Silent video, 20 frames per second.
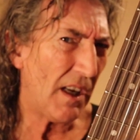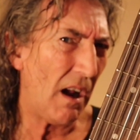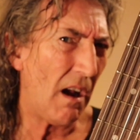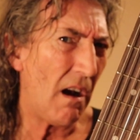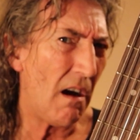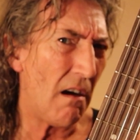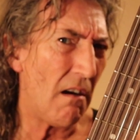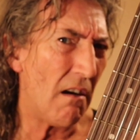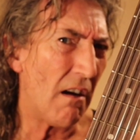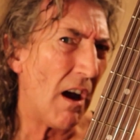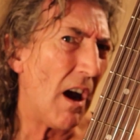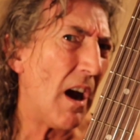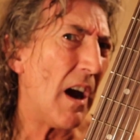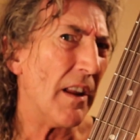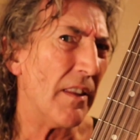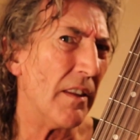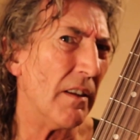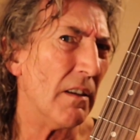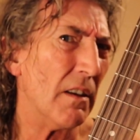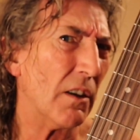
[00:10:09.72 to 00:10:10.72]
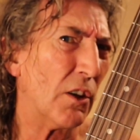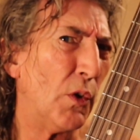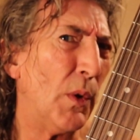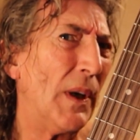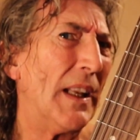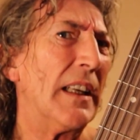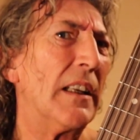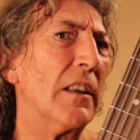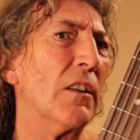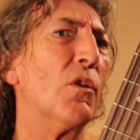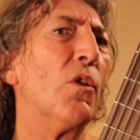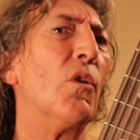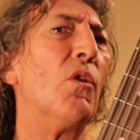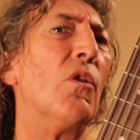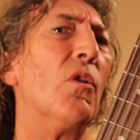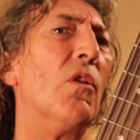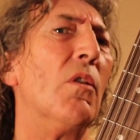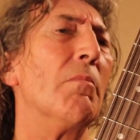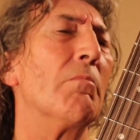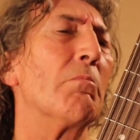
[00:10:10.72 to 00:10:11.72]
are either acrylic
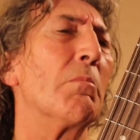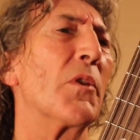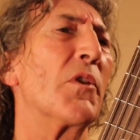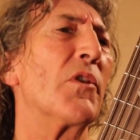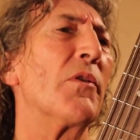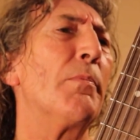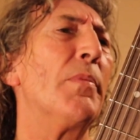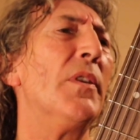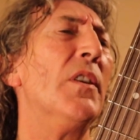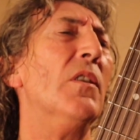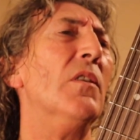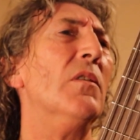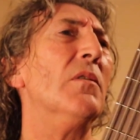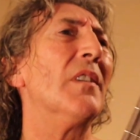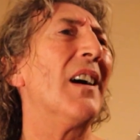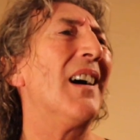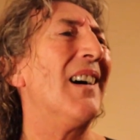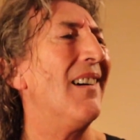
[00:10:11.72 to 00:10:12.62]
or mother of pearl.